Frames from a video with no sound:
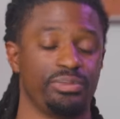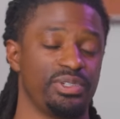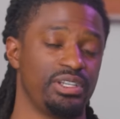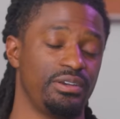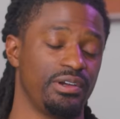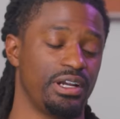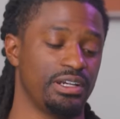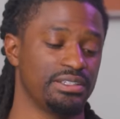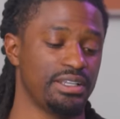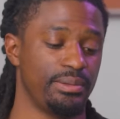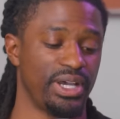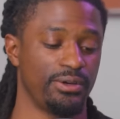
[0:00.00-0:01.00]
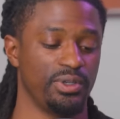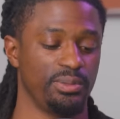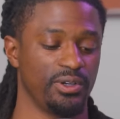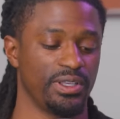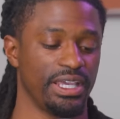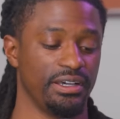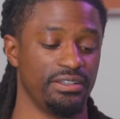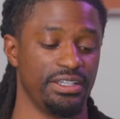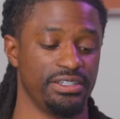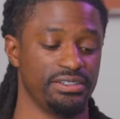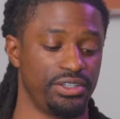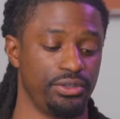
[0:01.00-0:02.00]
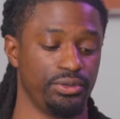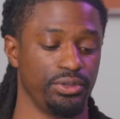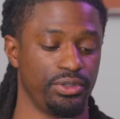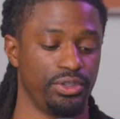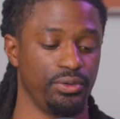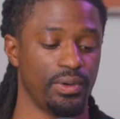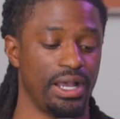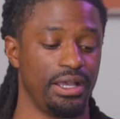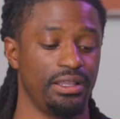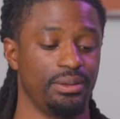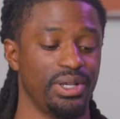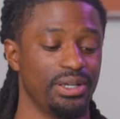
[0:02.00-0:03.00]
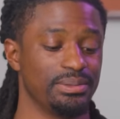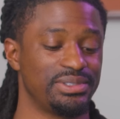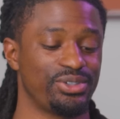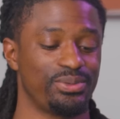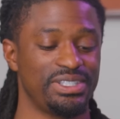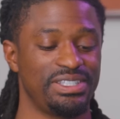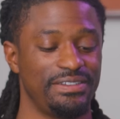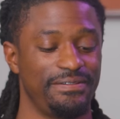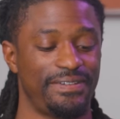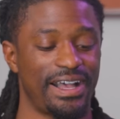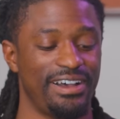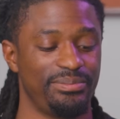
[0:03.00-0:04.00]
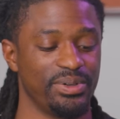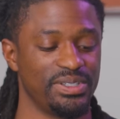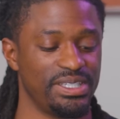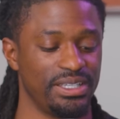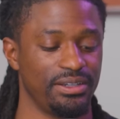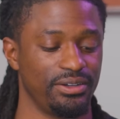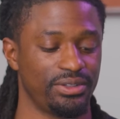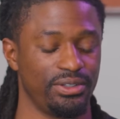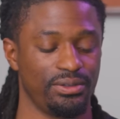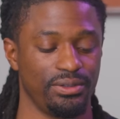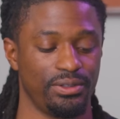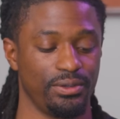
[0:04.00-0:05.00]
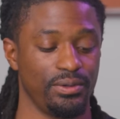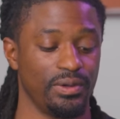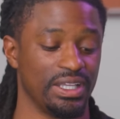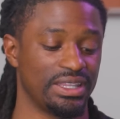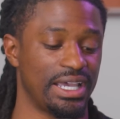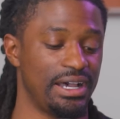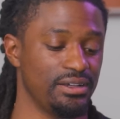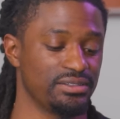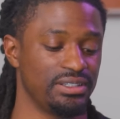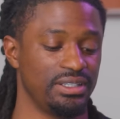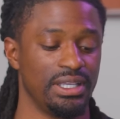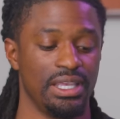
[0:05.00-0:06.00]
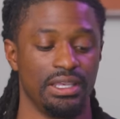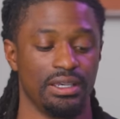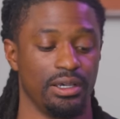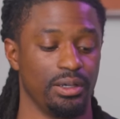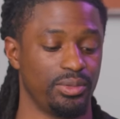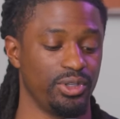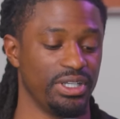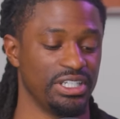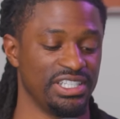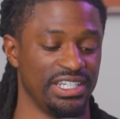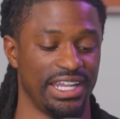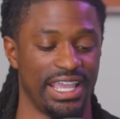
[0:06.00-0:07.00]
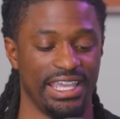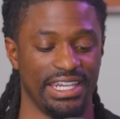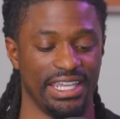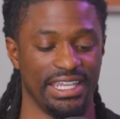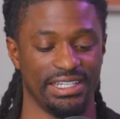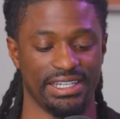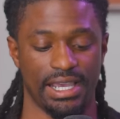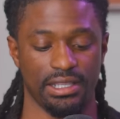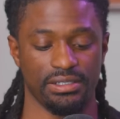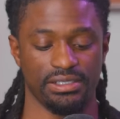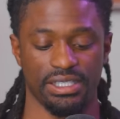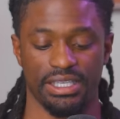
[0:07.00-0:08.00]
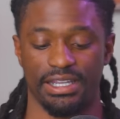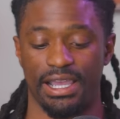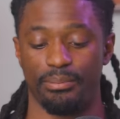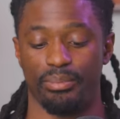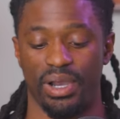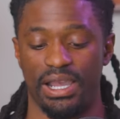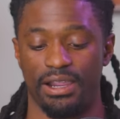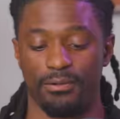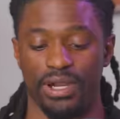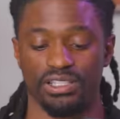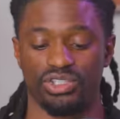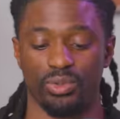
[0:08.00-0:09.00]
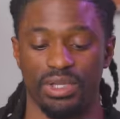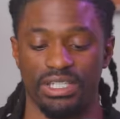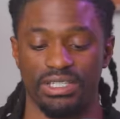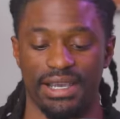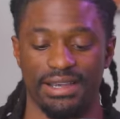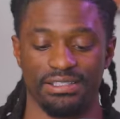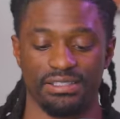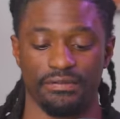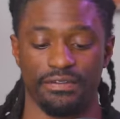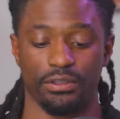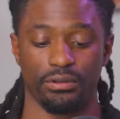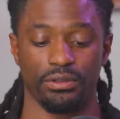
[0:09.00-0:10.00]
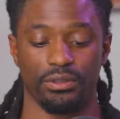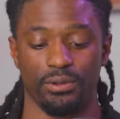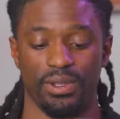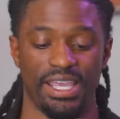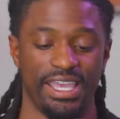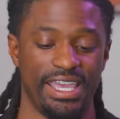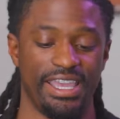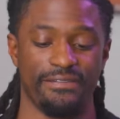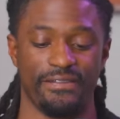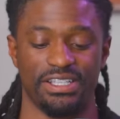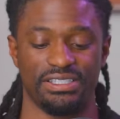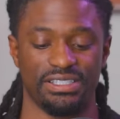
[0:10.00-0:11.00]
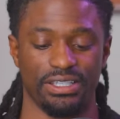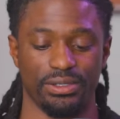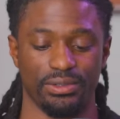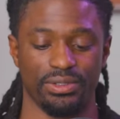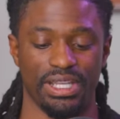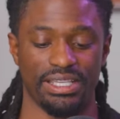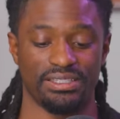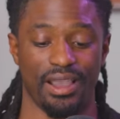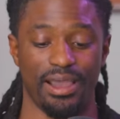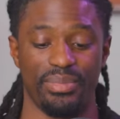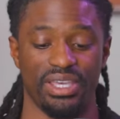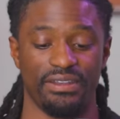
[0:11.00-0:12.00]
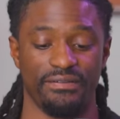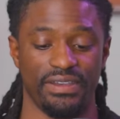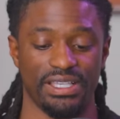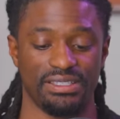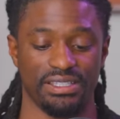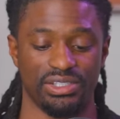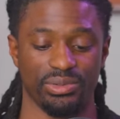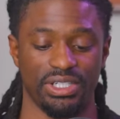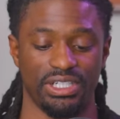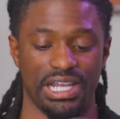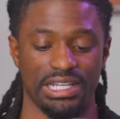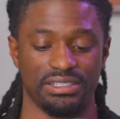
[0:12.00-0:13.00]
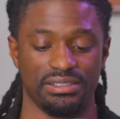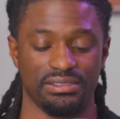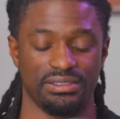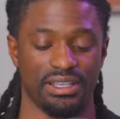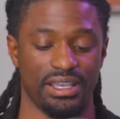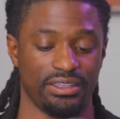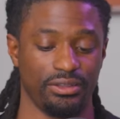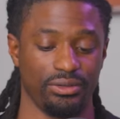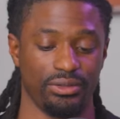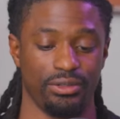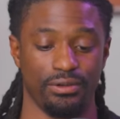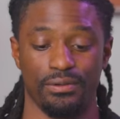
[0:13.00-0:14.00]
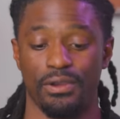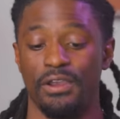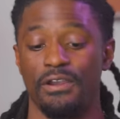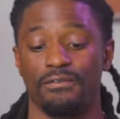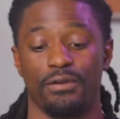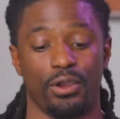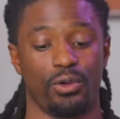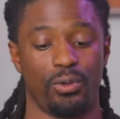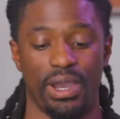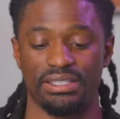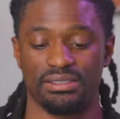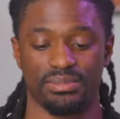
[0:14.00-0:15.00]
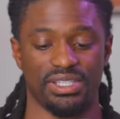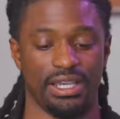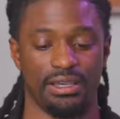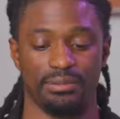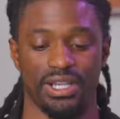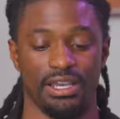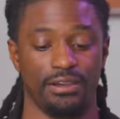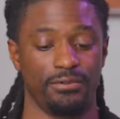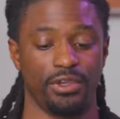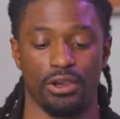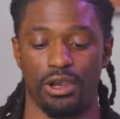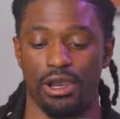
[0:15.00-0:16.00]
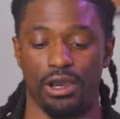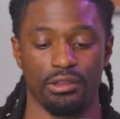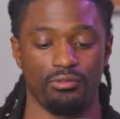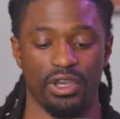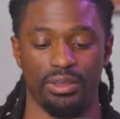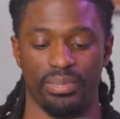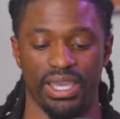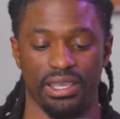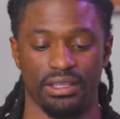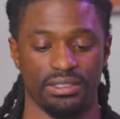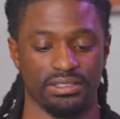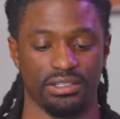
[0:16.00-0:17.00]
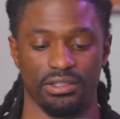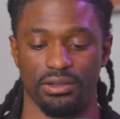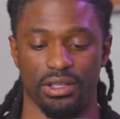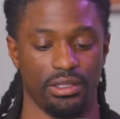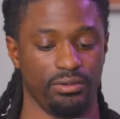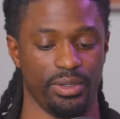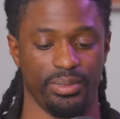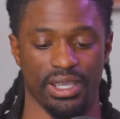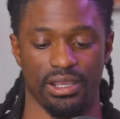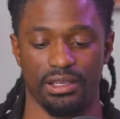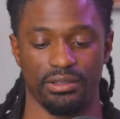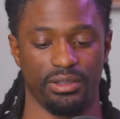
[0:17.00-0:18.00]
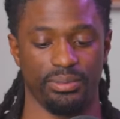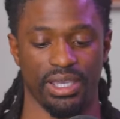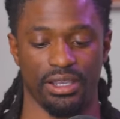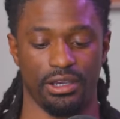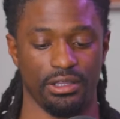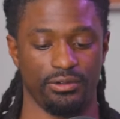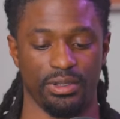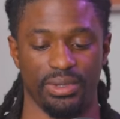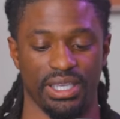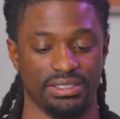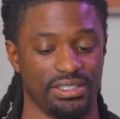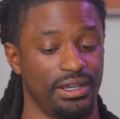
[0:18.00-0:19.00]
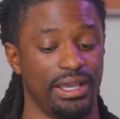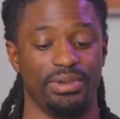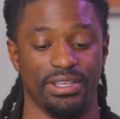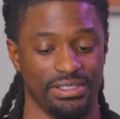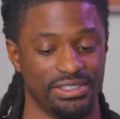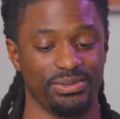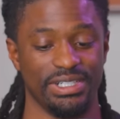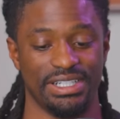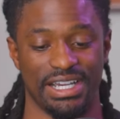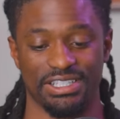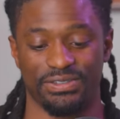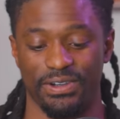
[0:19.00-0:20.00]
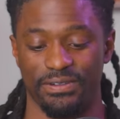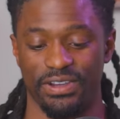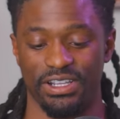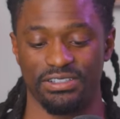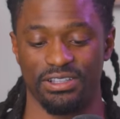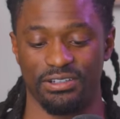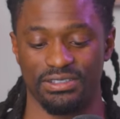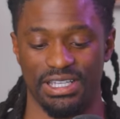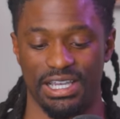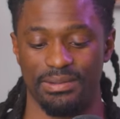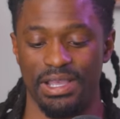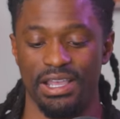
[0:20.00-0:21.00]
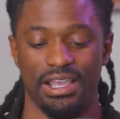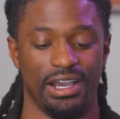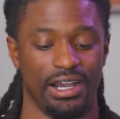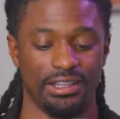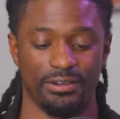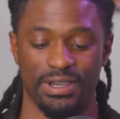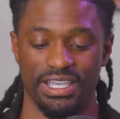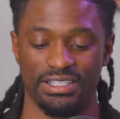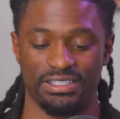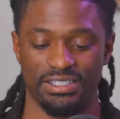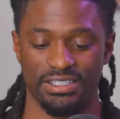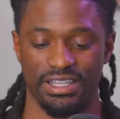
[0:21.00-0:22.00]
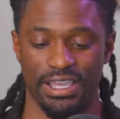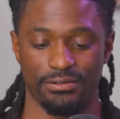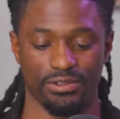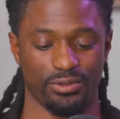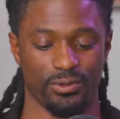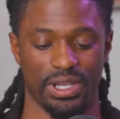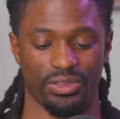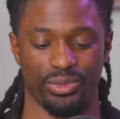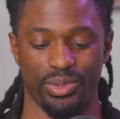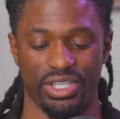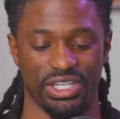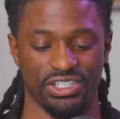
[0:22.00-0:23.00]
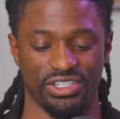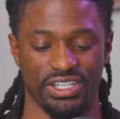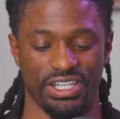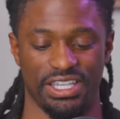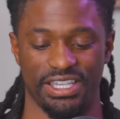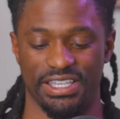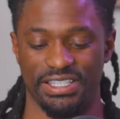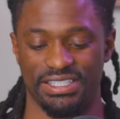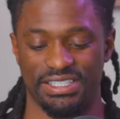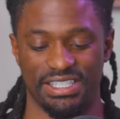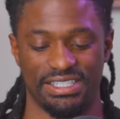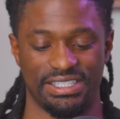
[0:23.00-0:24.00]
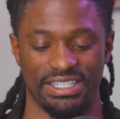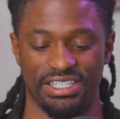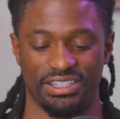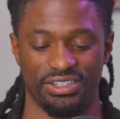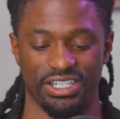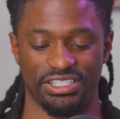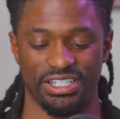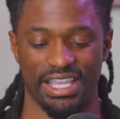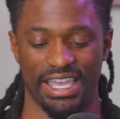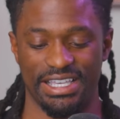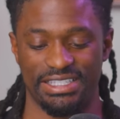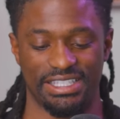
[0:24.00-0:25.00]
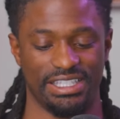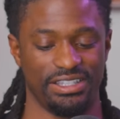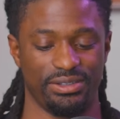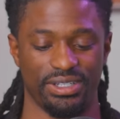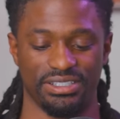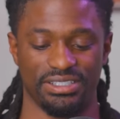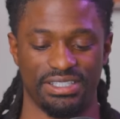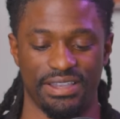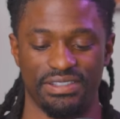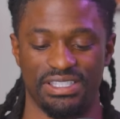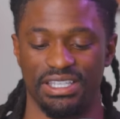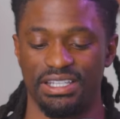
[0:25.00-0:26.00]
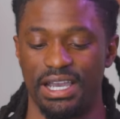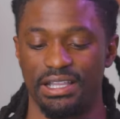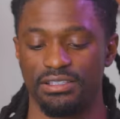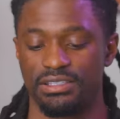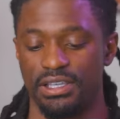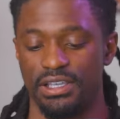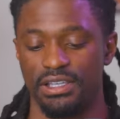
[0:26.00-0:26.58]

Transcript: dreamers, here we are inside my Webull account. Here's QQQ. I am up 25% on QQQ, $1,388, and I buy around $20 of QQQ every single day. So I've been investing $20 into QQQ for quite some time now. If we go all the way back, let's go all the way back, all the way back, all the way back. So I've been $20 for a very long time, all the way today was around $316, $318, $317.